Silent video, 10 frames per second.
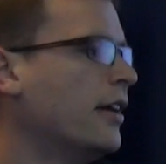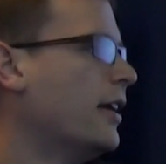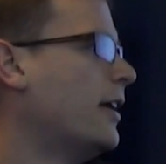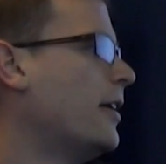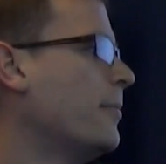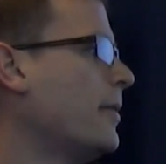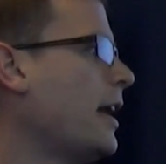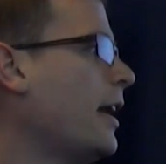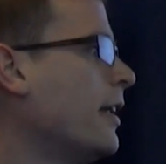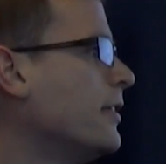
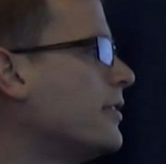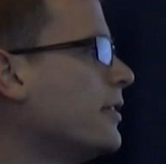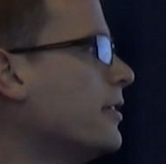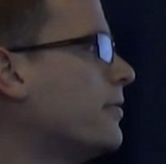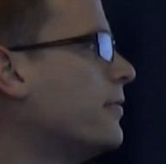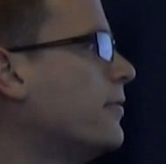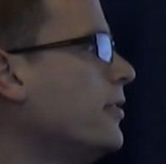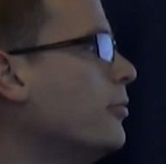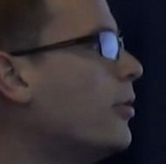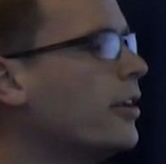And if
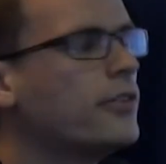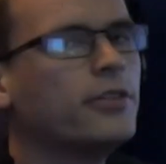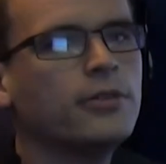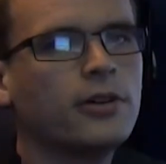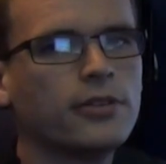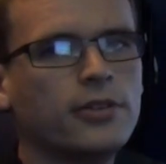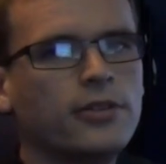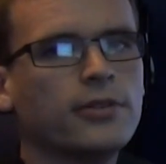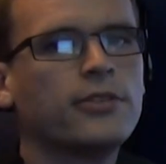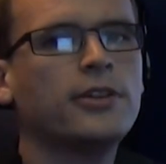you want to, although you
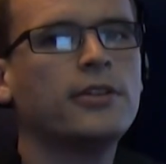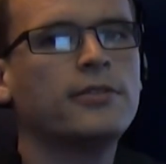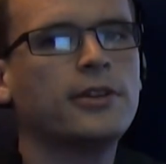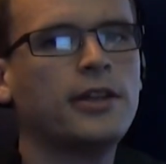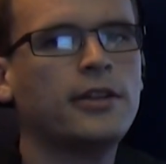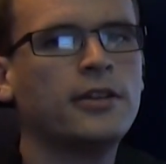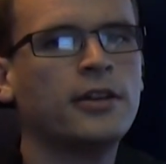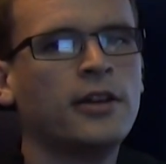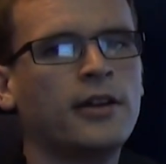don't see it over here,